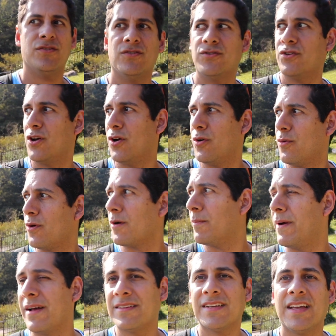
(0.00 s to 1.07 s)
So we're
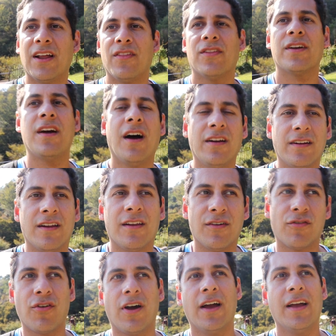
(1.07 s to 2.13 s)
about to get on the gondola
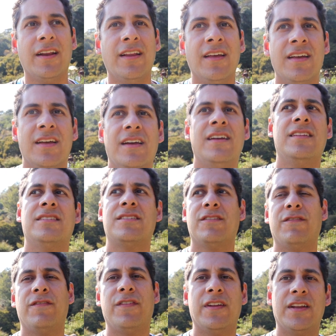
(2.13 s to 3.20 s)
ride to
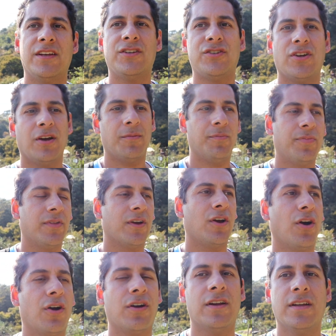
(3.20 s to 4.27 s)
finish up the
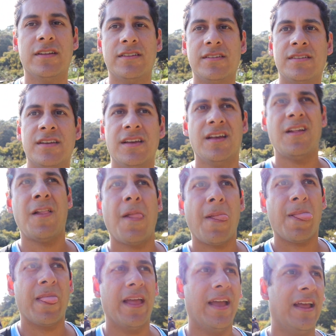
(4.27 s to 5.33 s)
gardens
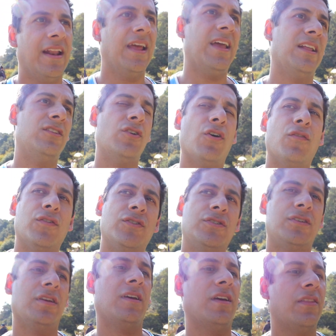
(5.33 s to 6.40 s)
and head over
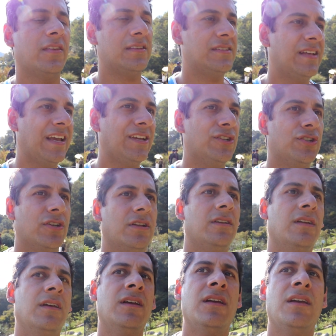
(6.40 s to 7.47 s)
to the station.